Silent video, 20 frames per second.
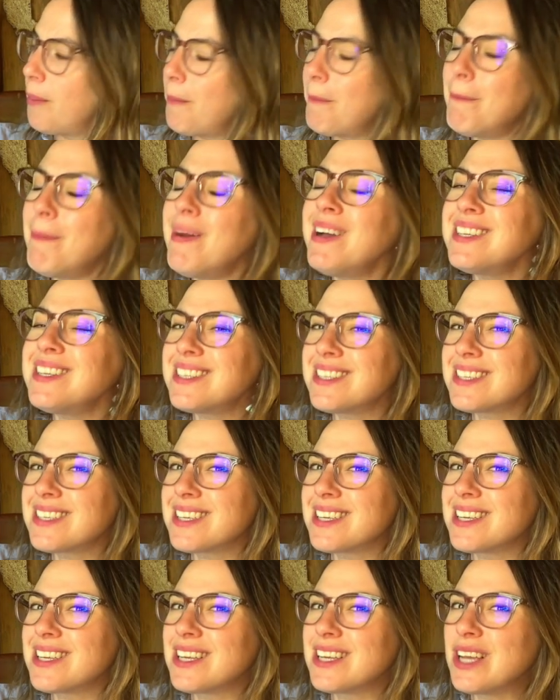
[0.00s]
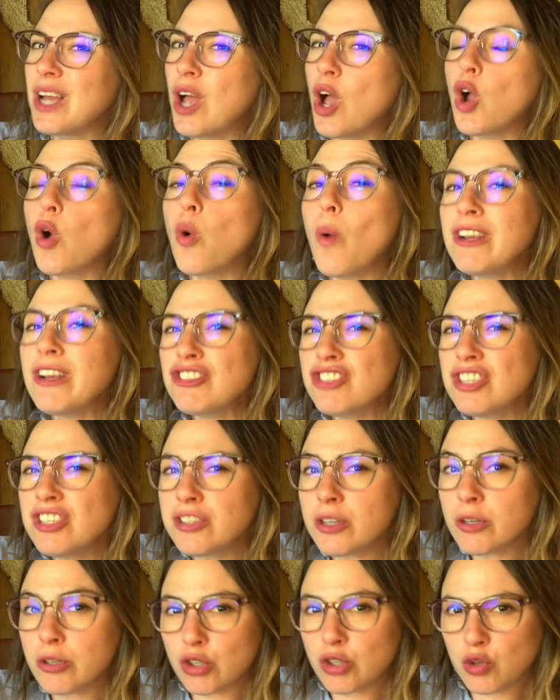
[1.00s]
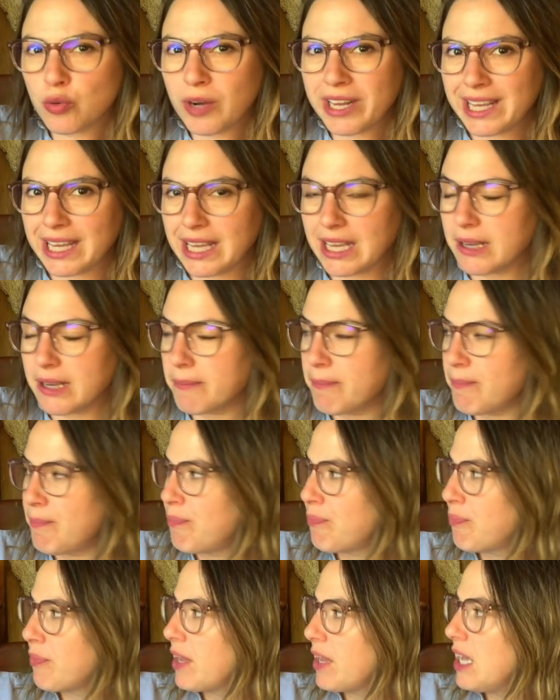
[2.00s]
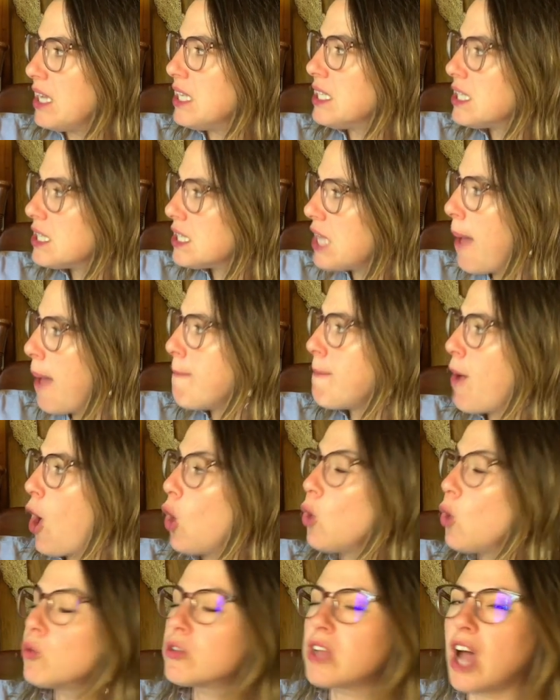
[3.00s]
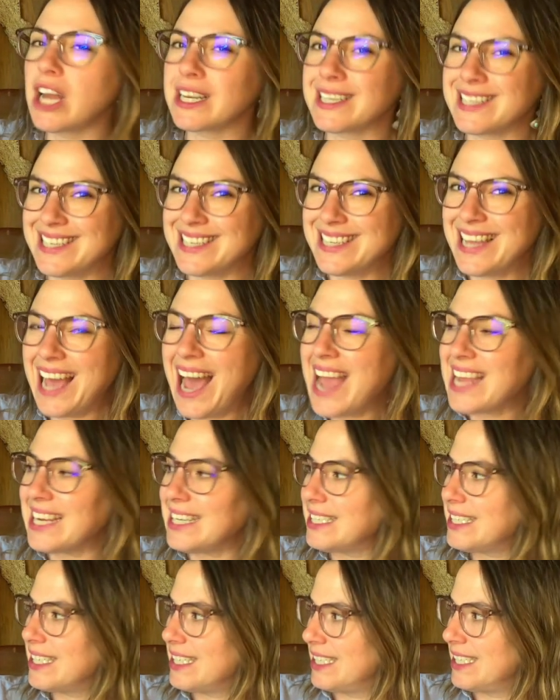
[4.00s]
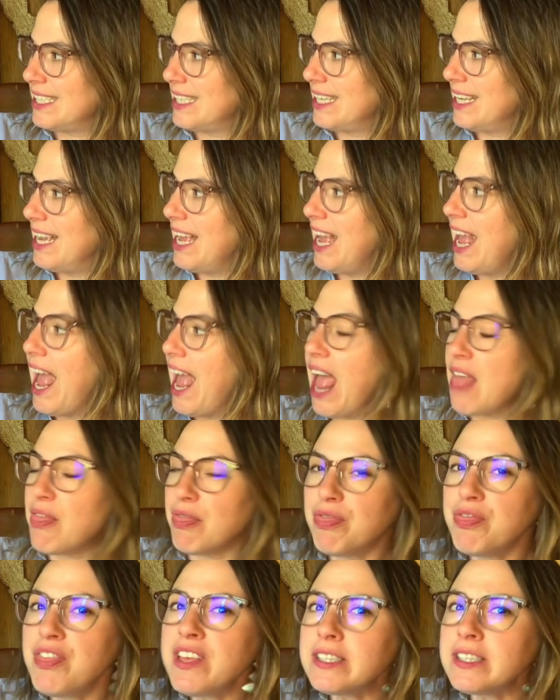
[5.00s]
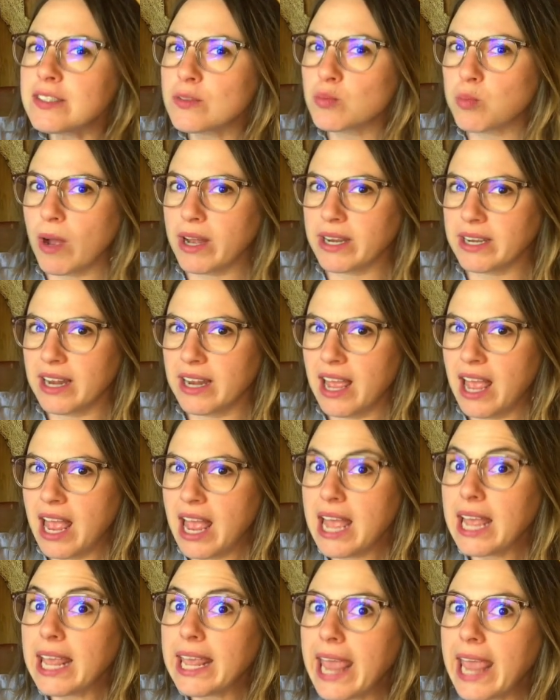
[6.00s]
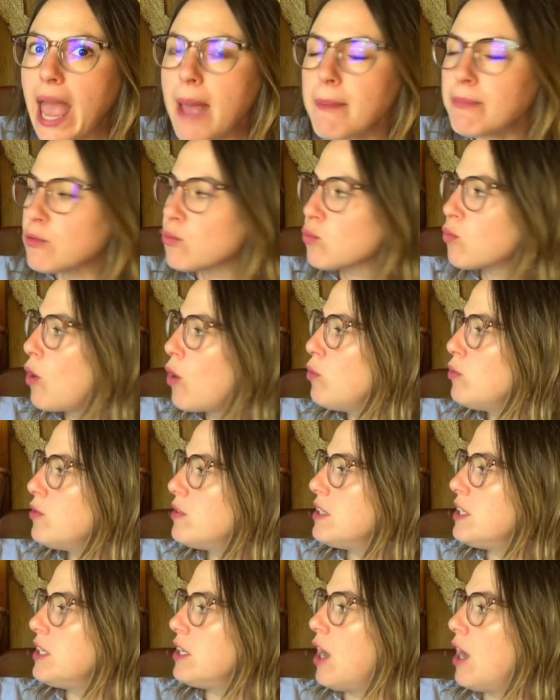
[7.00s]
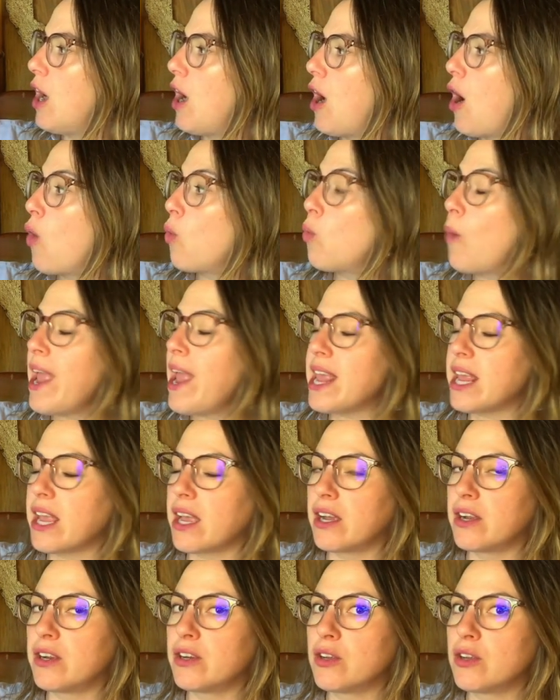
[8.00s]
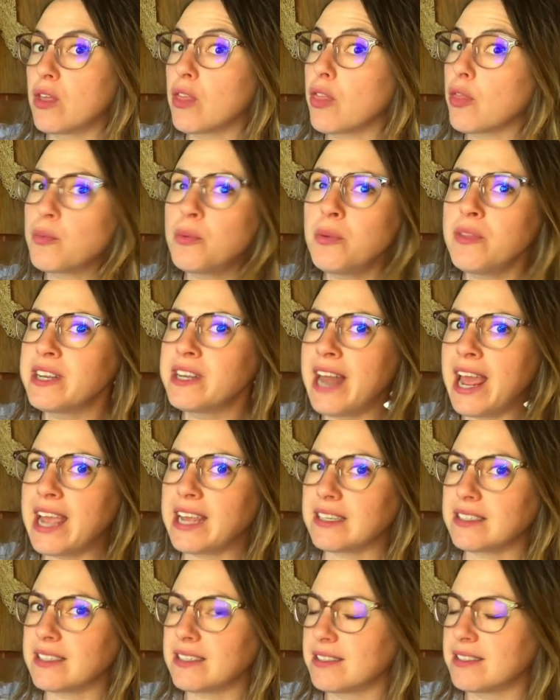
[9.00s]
But questions are tricky. Some hold on tight, and this one kept Rosie awake through the night.